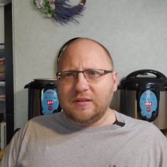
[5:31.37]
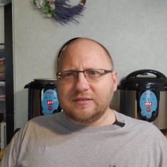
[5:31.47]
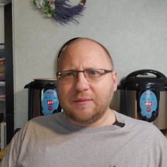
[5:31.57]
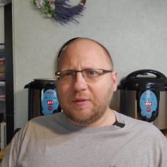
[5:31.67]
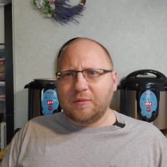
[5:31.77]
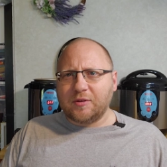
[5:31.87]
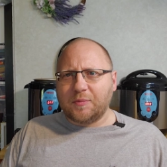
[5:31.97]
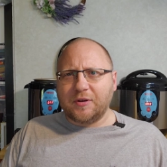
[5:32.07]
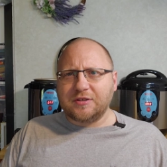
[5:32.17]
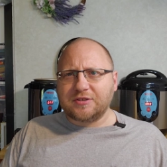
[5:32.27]
same thing with
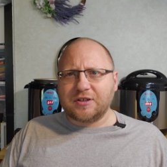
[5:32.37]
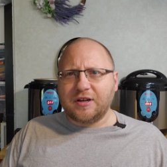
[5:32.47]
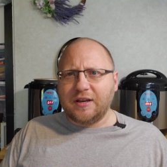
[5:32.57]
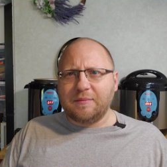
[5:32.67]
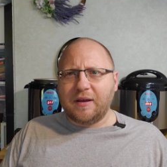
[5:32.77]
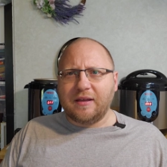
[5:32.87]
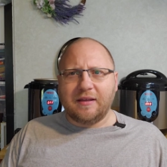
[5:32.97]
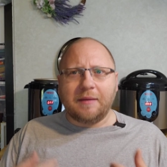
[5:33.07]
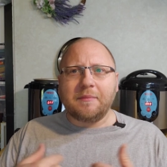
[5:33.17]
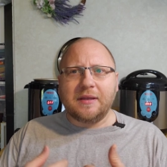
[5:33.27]
your preacher and
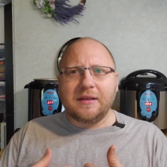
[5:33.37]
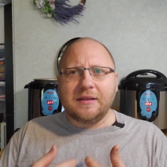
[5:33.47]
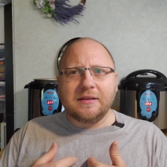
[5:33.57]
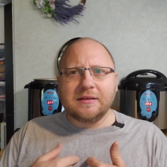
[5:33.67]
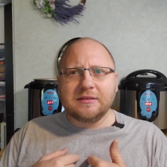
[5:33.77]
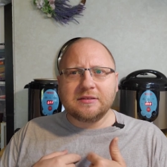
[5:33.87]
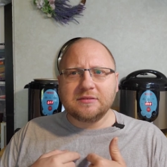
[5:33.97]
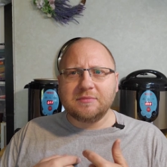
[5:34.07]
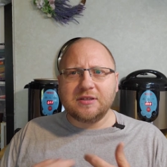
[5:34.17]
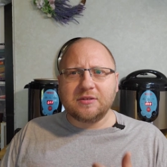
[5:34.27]
anybody and me
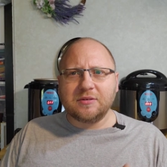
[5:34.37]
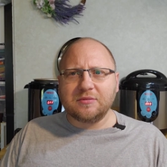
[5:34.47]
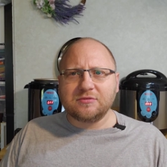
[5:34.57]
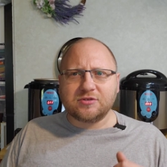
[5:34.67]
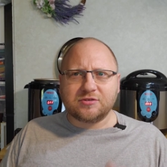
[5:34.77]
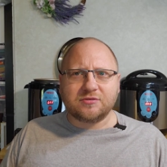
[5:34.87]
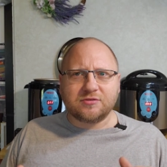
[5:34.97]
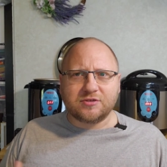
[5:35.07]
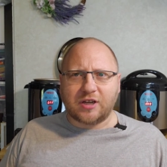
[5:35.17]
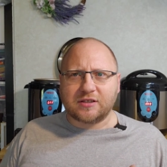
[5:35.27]
me too
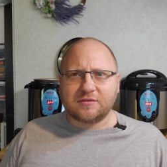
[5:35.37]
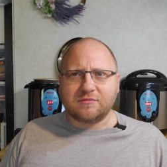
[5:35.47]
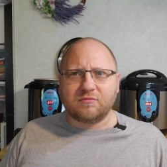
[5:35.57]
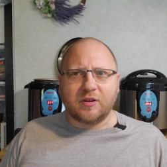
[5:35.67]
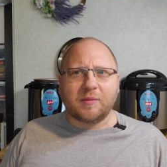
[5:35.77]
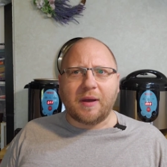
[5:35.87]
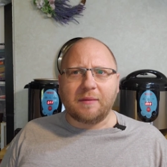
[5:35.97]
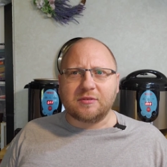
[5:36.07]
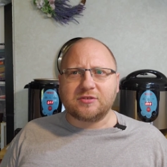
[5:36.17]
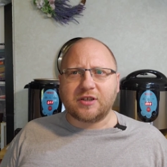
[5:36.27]
check read the
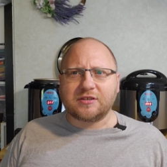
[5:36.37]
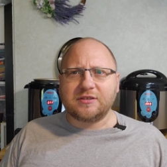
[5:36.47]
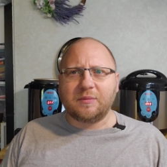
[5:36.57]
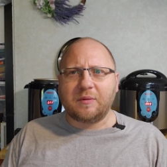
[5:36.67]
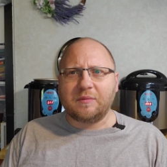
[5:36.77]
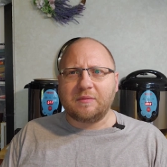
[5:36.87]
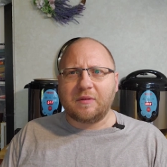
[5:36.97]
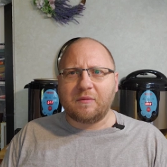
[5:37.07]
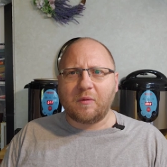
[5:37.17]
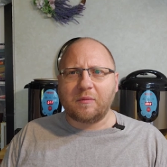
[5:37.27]
bible check to see what
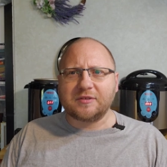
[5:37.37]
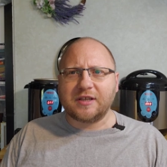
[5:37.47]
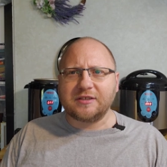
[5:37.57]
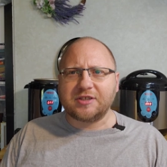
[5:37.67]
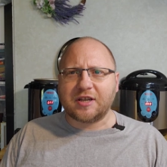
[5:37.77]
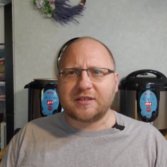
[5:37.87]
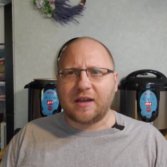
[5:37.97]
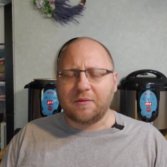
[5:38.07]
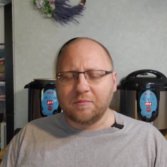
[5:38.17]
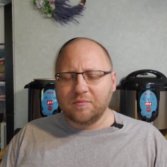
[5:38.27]
if what we're saying checks
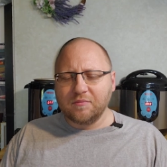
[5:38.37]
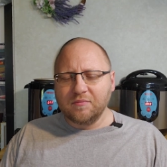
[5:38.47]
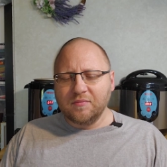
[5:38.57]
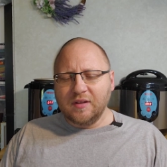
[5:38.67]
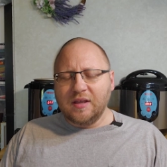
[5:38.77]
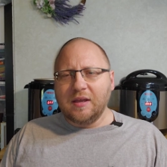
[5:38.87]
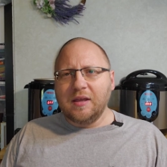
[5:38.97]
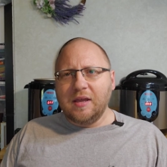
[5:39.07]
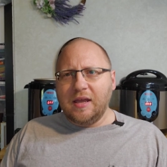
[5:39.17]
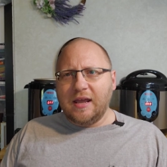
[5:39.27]
out
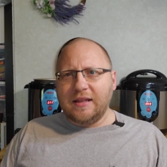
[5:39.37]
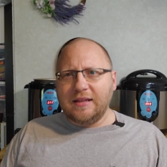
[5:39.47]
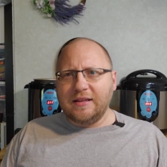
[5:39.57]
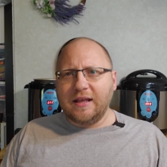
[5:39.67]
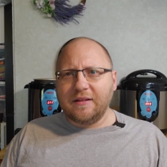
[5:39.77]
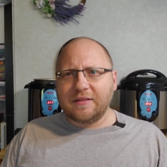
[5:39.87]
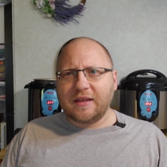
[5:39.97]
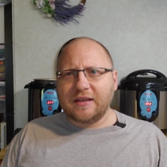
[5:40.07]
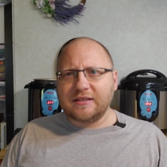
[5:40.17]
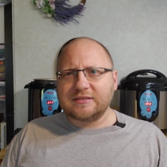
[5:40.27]
and then the other
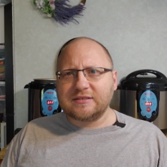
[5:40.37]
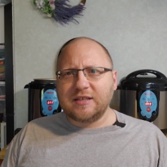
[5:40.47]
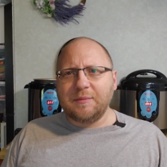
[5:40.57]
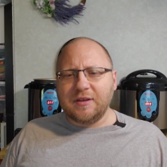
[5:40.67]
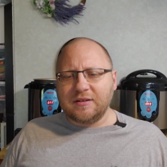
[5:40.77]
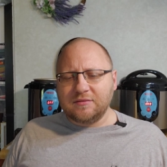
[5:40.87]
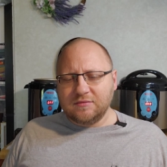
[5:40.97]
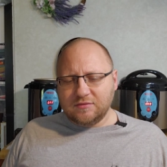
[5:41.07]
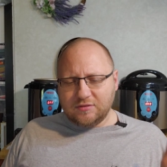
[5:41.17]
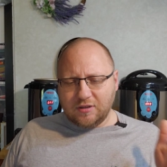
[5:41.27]
thing is simeon
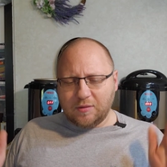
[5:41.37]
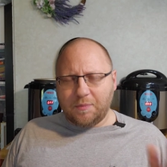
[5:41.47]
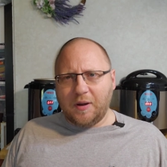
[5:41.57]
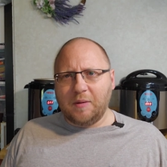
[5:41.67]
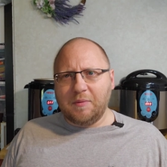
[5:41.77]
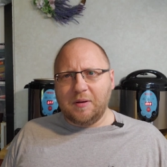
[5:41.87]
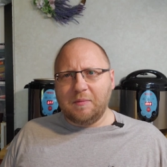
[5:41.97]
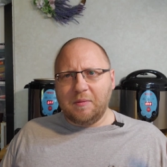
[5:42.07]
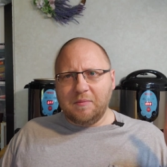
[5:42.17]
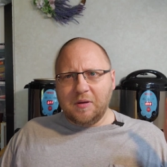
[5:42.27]
did the bare
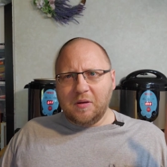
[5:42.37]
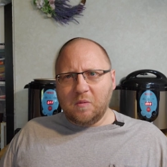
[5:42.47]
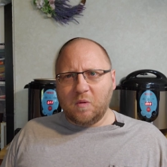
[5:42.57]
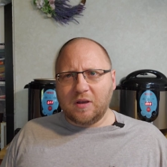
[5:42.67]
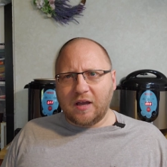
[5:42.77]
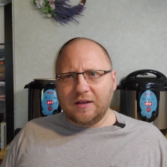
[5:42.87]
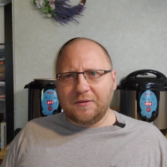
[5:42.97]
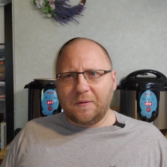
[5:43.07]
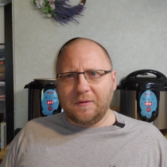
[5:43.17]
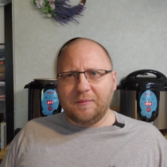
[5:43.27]
minimum what
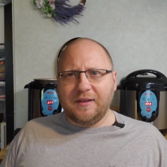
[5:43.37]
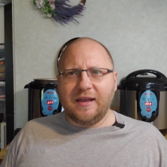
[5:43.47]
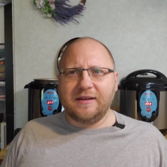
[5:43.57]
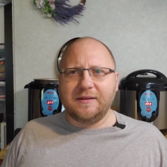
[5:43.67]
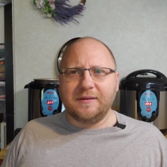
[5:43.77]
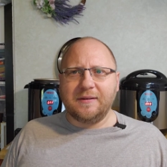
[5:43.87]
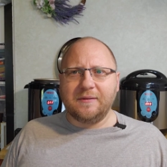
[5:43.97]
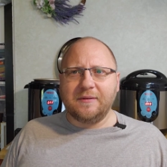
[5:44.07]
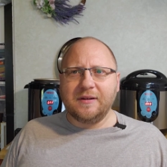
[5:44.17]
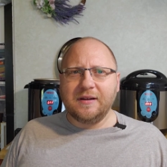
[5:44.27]
god told him he had to
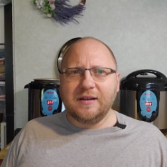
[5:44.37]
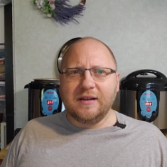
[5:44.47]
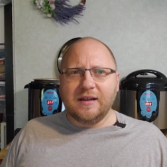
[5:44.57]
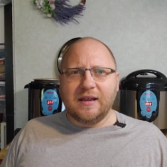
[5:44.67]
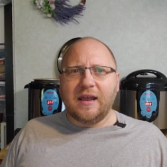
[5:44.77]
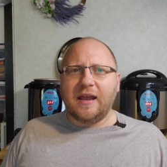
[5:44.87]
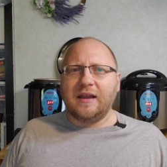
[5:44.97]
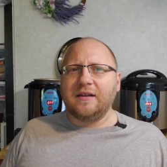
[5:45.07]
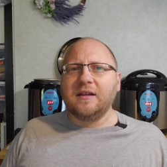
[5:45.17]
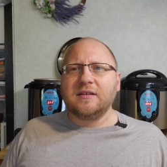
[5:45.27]
do
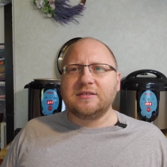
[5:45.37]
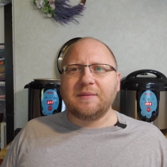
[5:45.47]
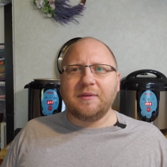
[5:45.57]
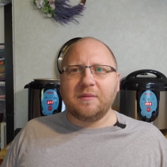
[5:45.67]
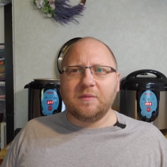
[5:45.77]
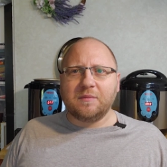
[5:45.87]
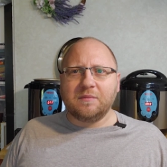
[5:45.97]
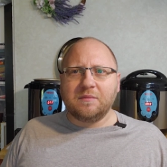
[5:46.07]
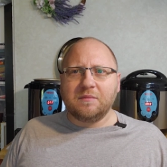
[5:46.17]
and simeon